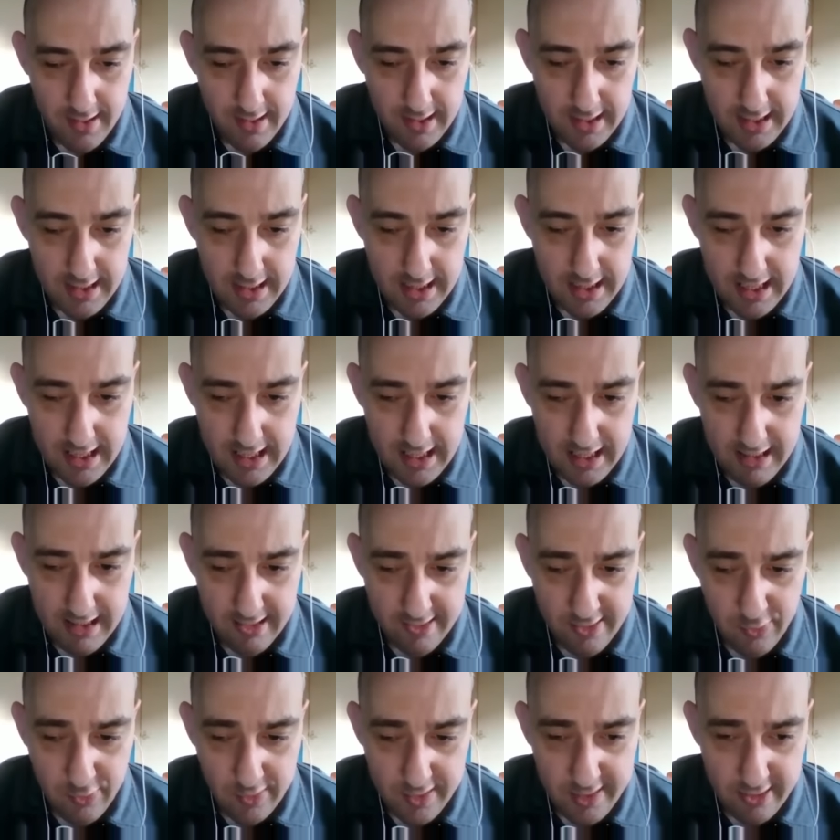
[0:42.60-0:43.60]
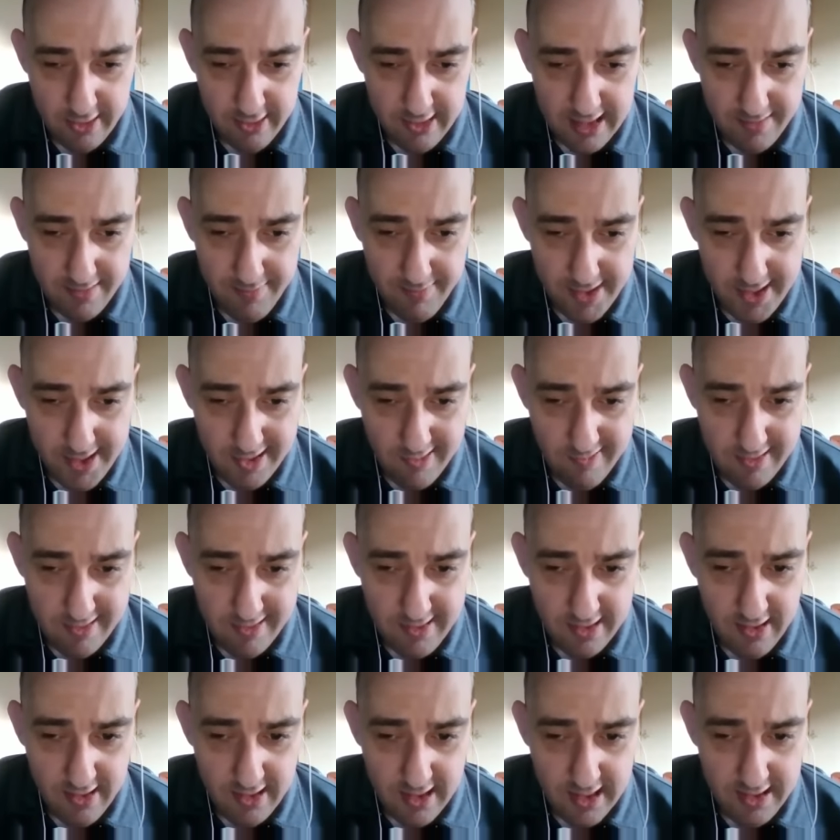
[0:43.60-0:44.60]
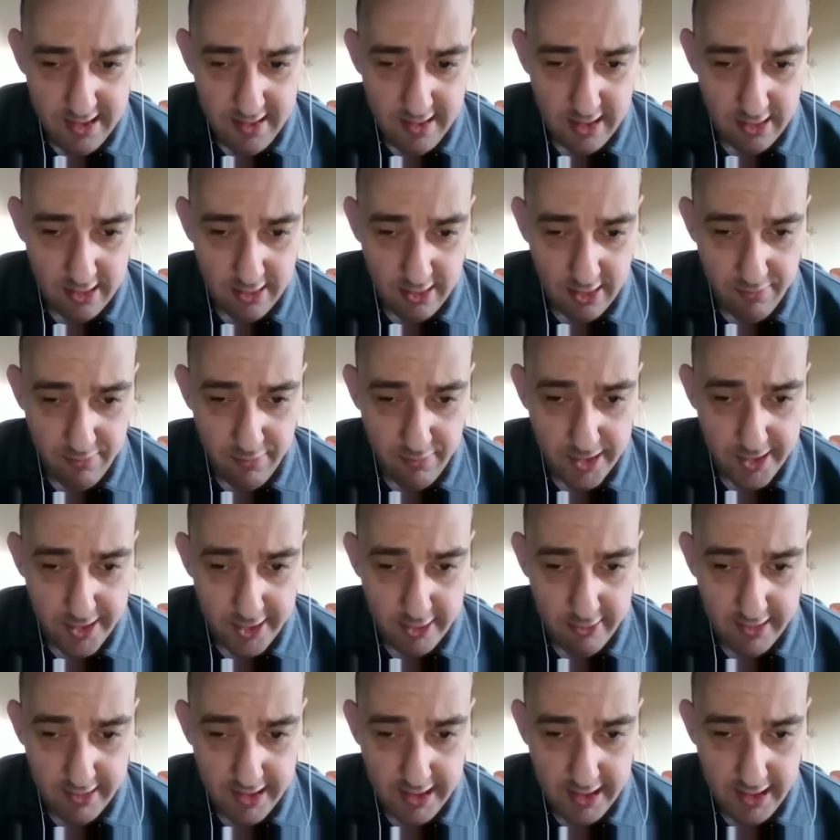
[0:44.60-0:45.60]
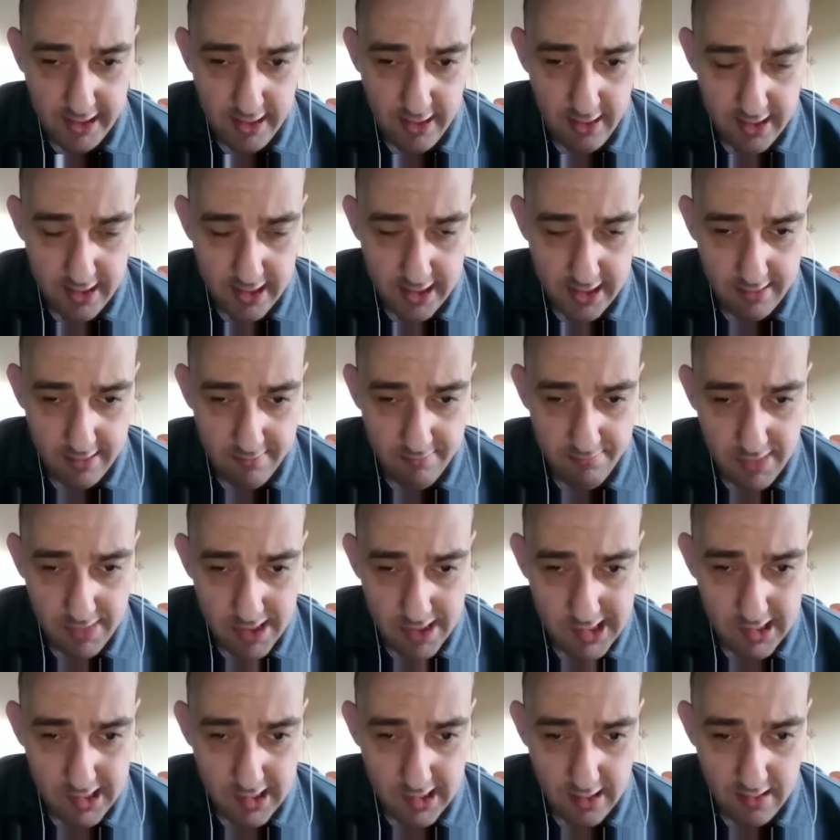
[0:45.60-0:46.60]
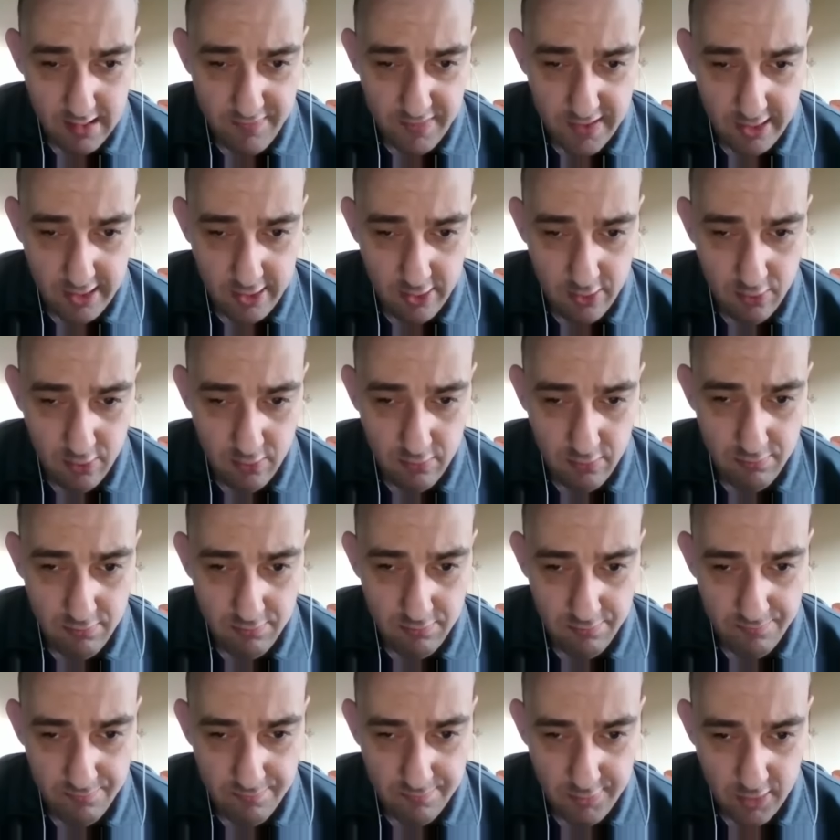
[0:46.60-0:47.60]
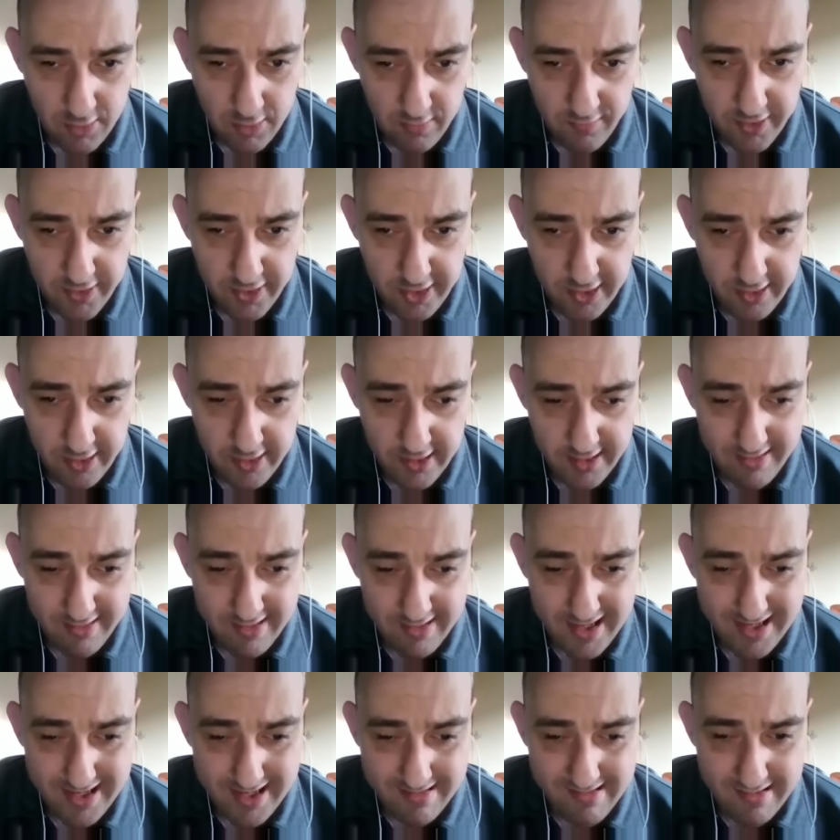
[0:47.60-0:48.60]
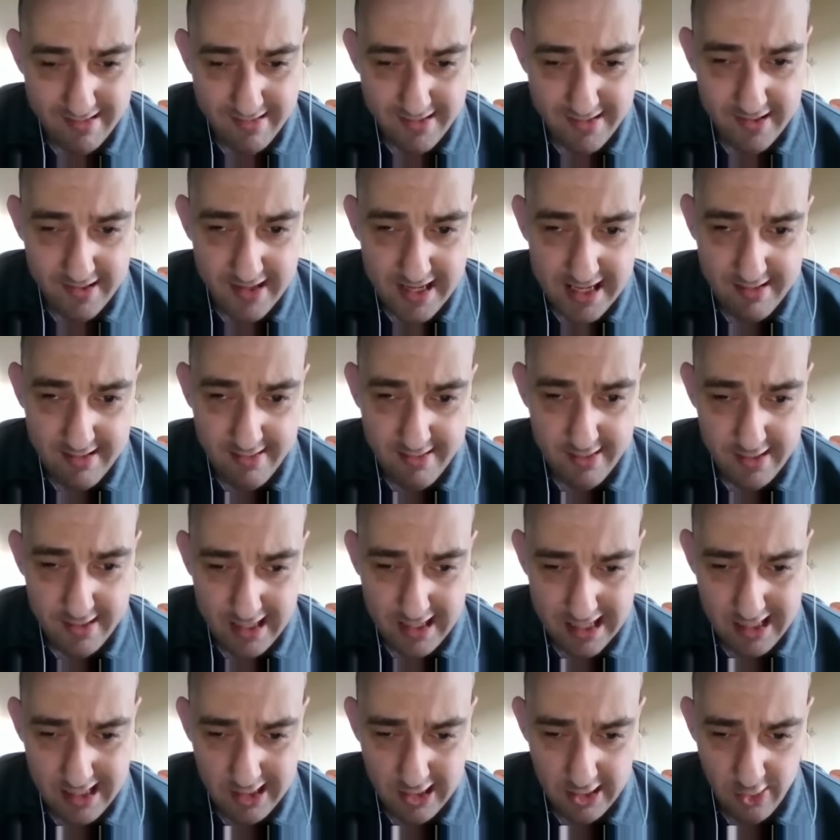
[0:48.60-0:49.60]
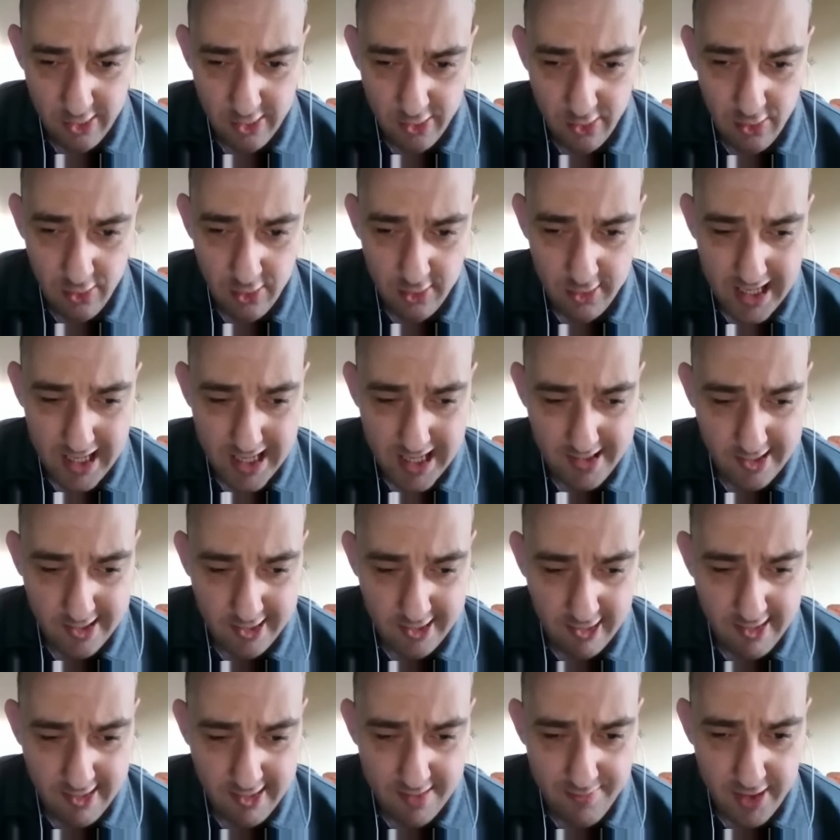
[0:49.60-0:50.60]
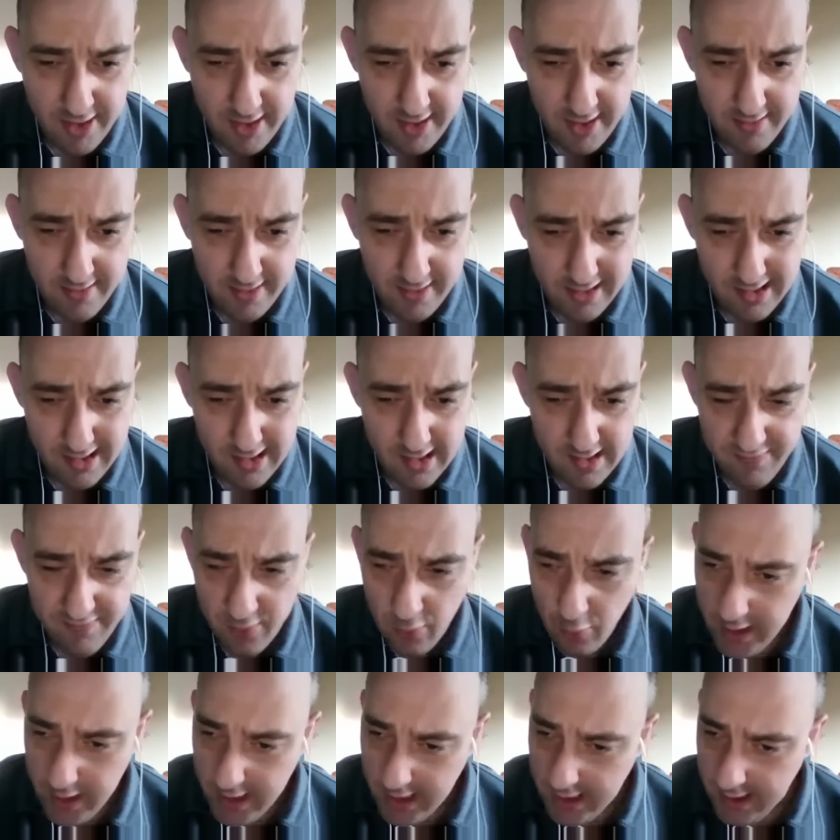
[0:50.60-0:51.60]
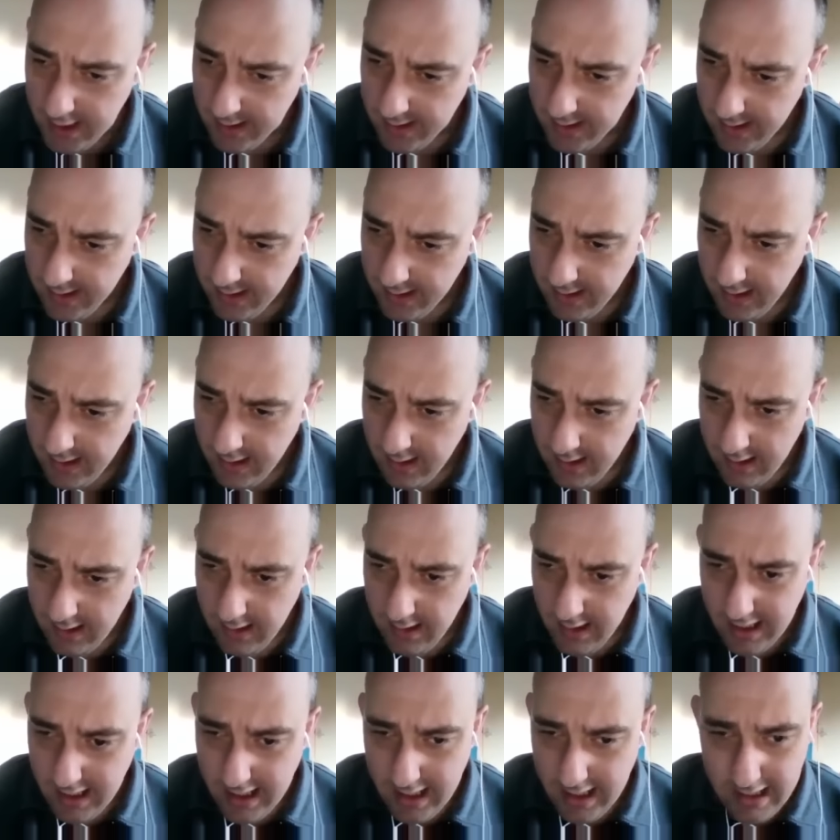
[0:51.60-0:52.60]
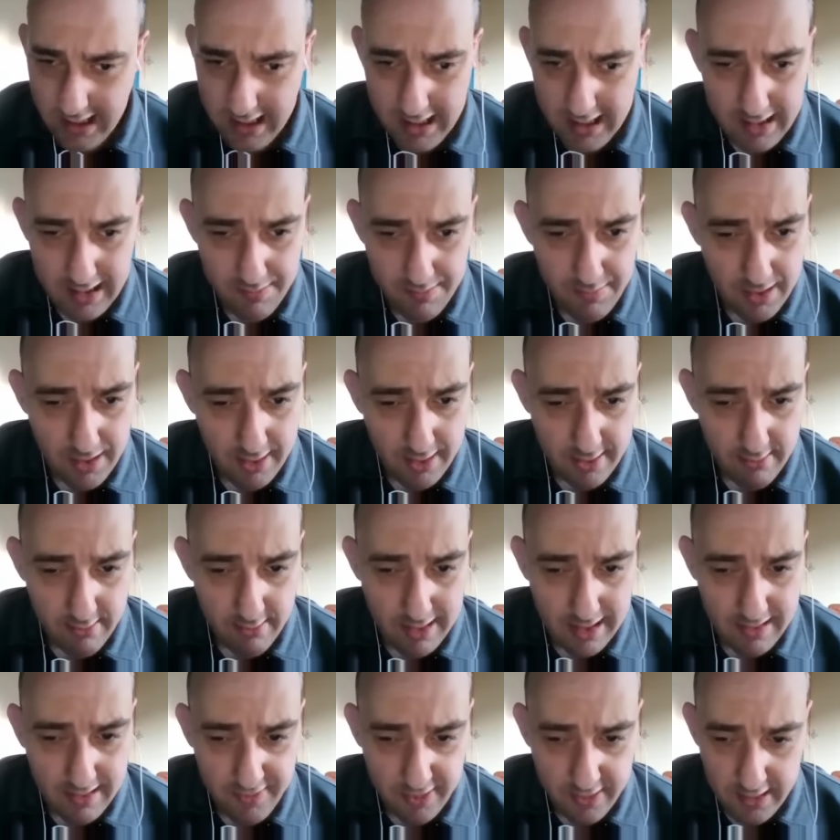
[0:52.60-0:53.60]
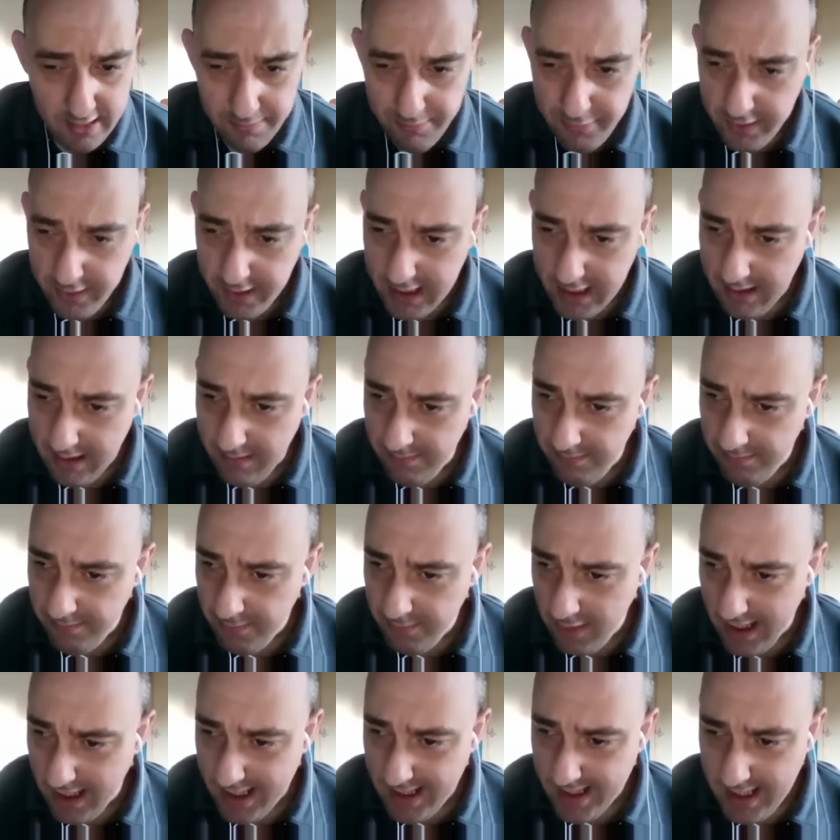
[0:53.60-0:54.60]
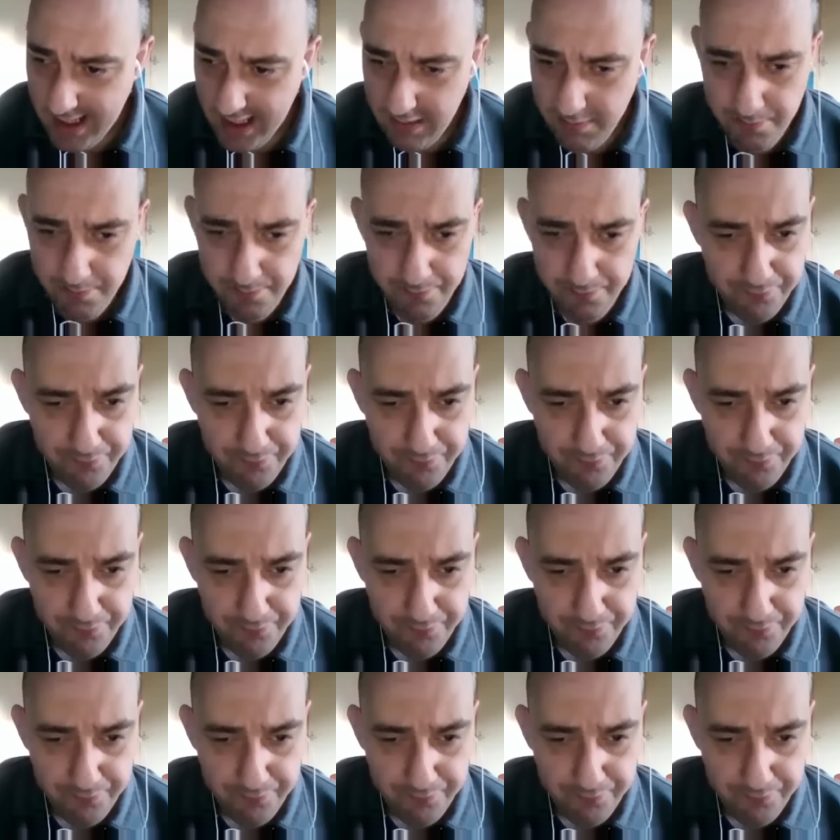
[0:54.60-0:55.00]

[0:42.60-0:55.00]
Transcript: Uh, our Twitter administrator then, our good buddy OE, then shared the video over the entire internet, as you do, as is customary each and every week, um, a little after 8pm last night.